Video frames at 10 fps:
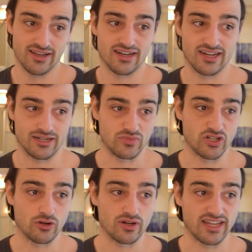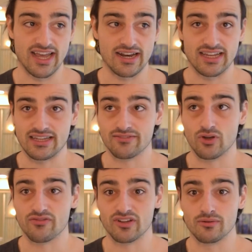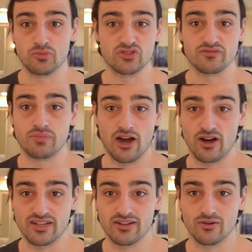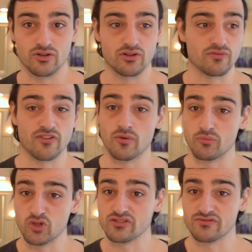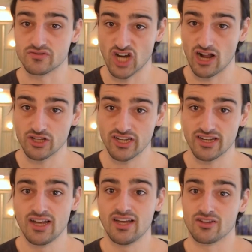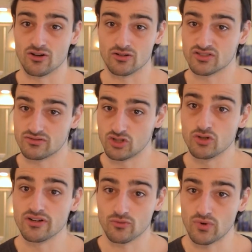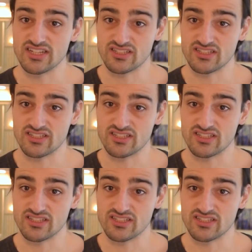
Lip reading: Again, like if you have an abusive parent or you're from an abusive childhood, there's many different ways